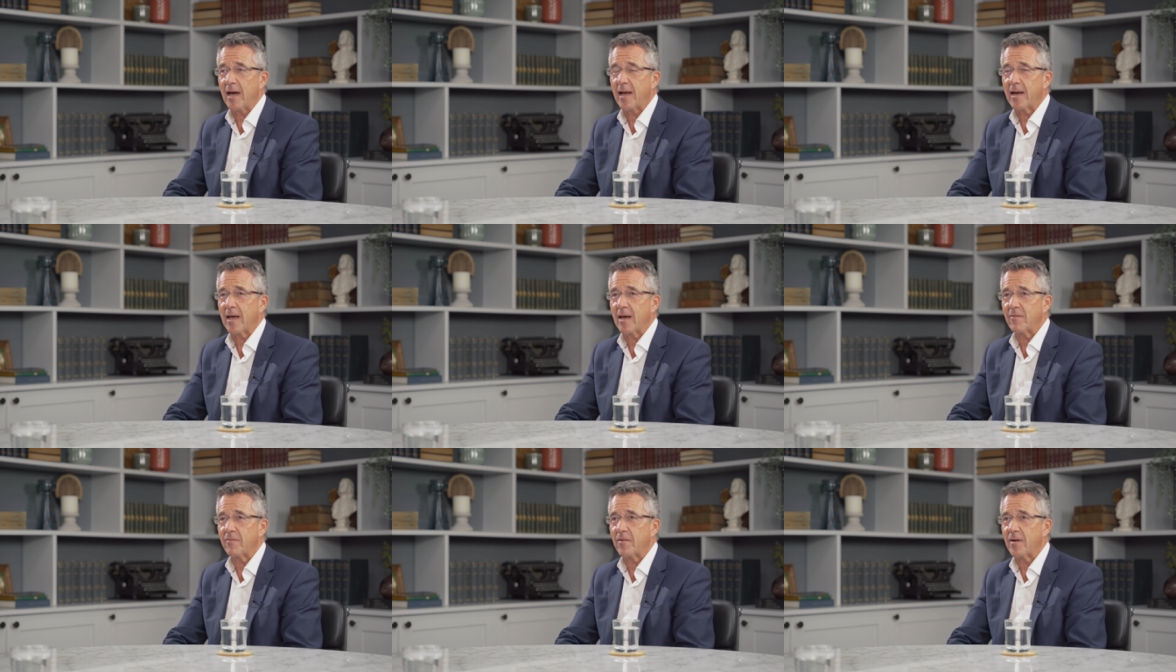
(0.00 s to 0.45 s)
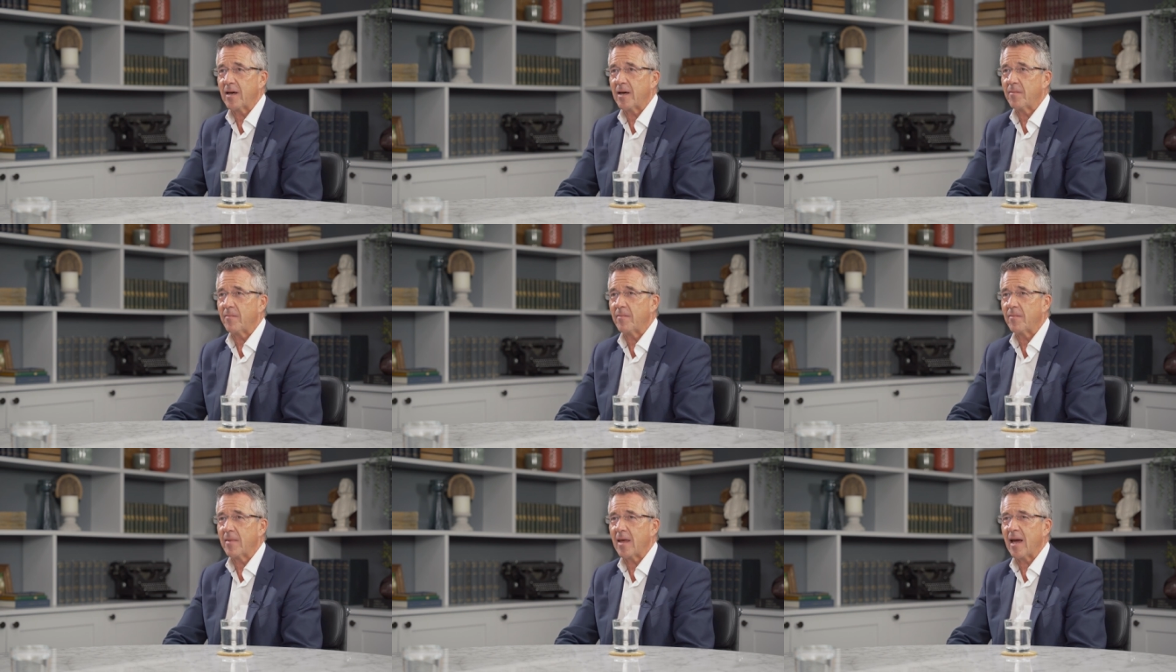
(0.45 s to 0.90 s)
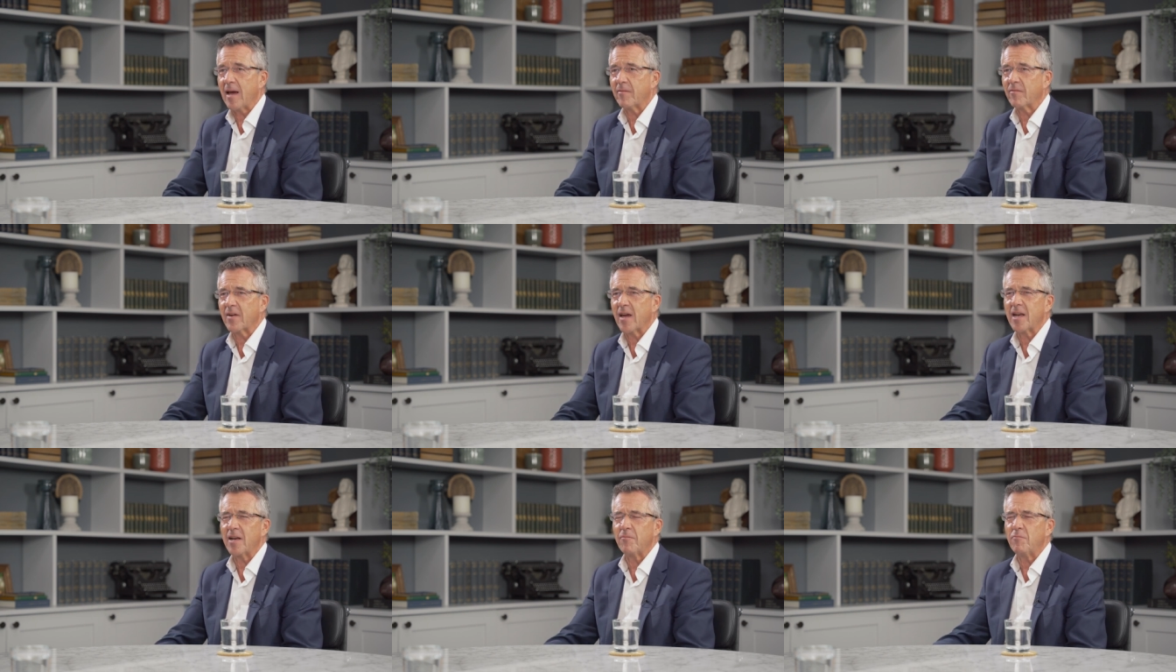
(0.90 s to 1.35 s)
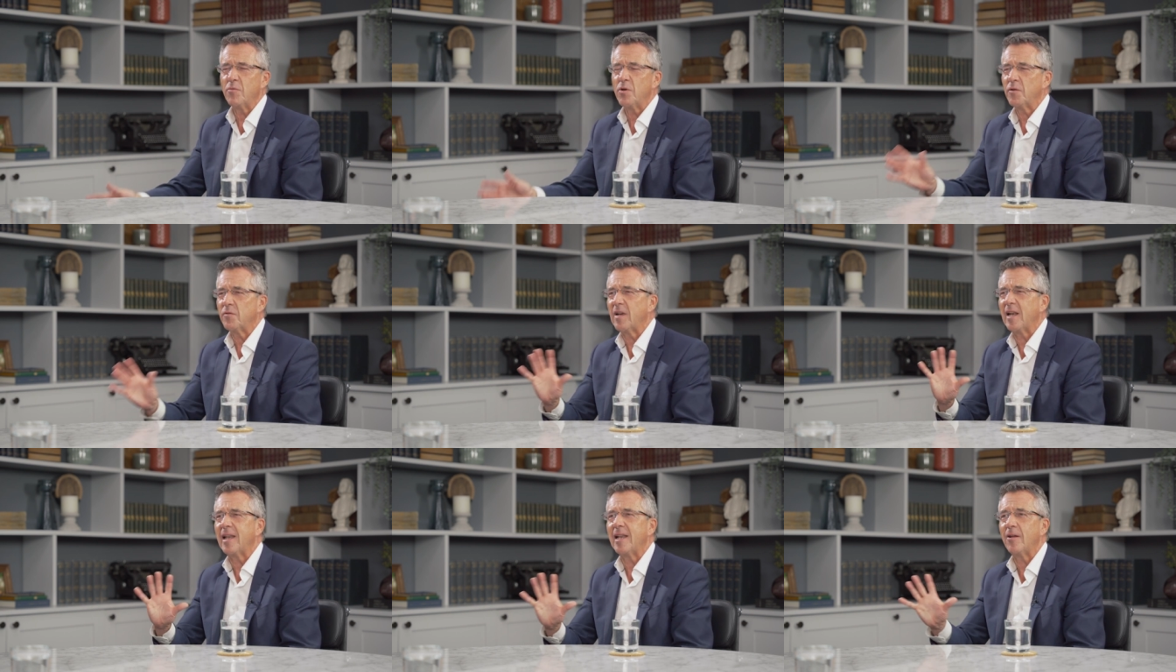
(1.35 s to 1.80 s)
and I've, um, I've kind of
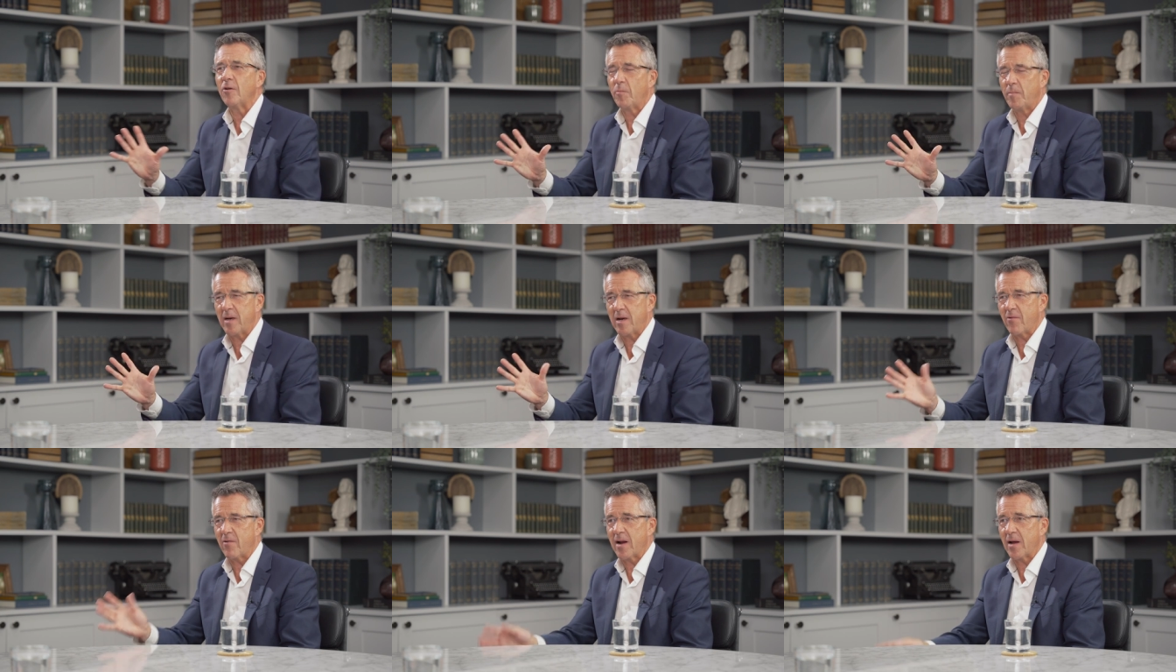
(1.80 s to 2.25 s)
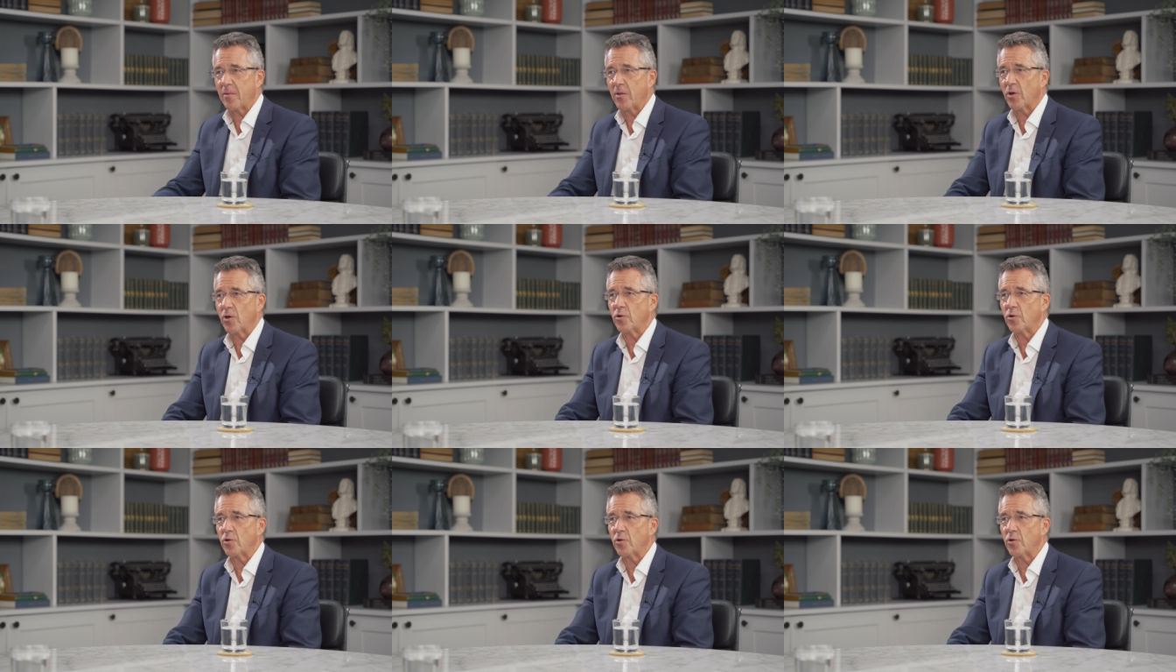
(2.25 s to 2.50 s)
moved a little bit around the